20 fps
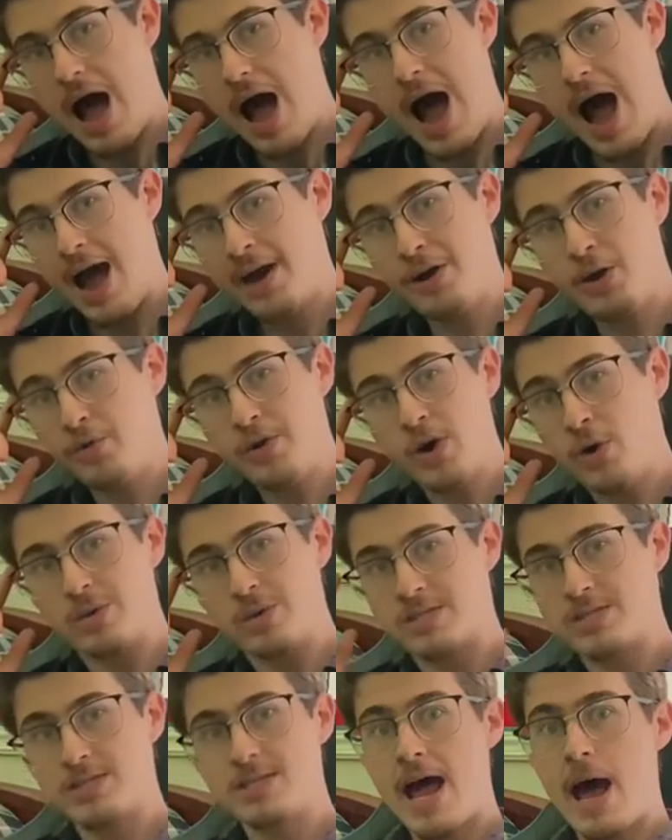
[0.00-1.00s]
I don't know
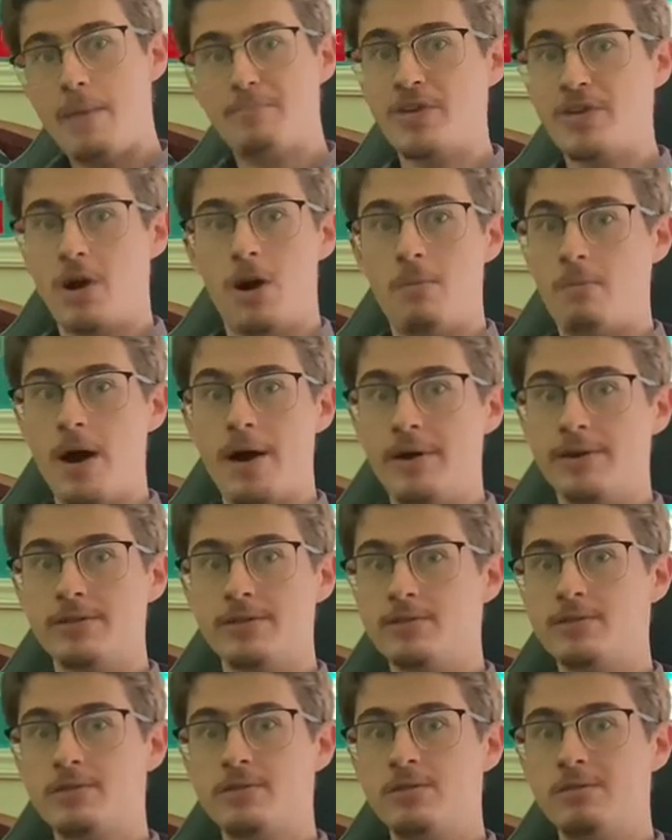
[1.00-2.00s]
what snapped in our
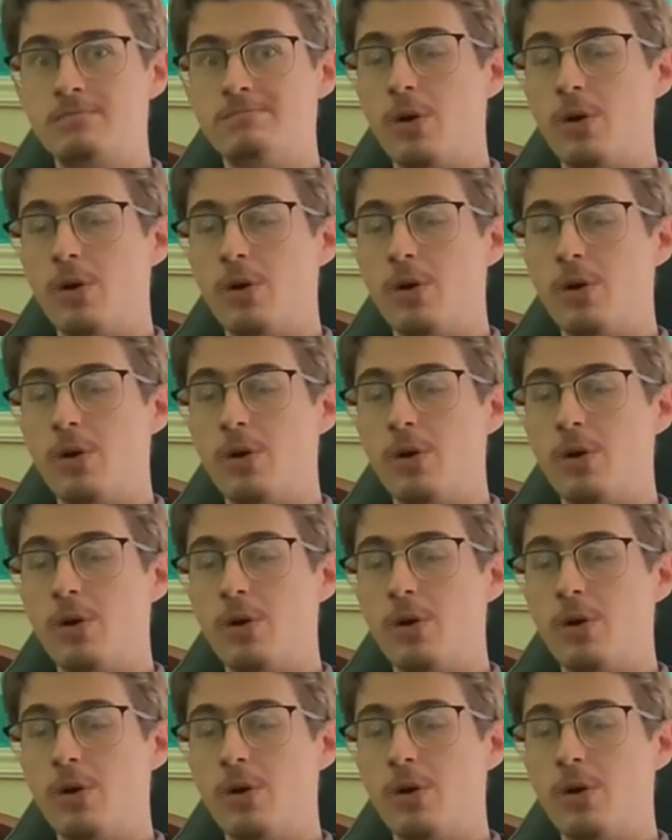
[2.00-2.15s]
minds,